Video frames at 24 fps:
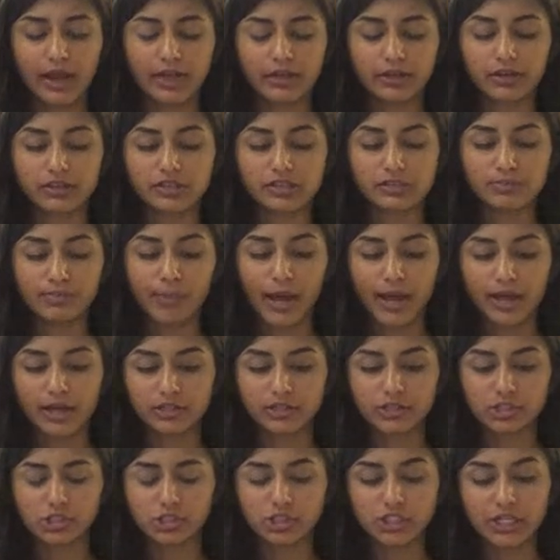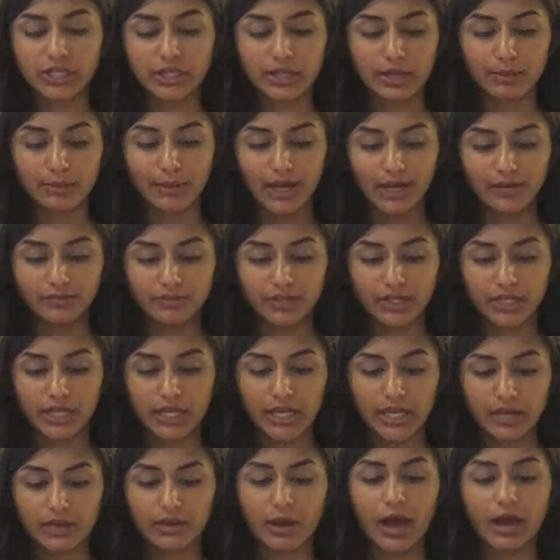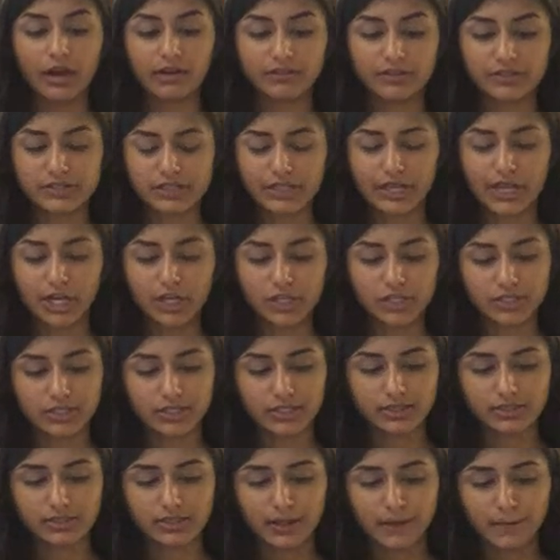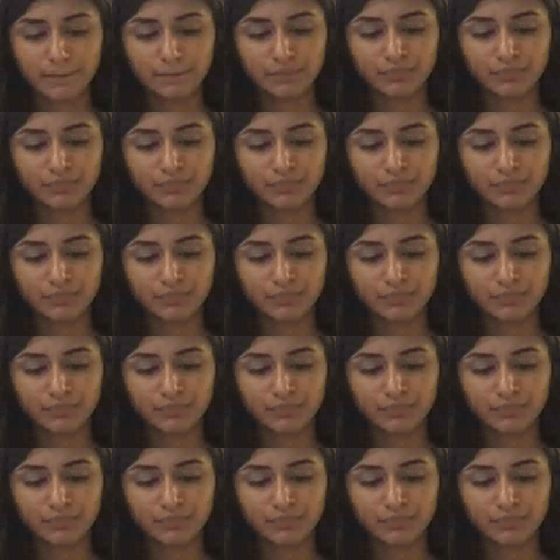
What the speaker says: had conspired to cheat him out of his inheritance.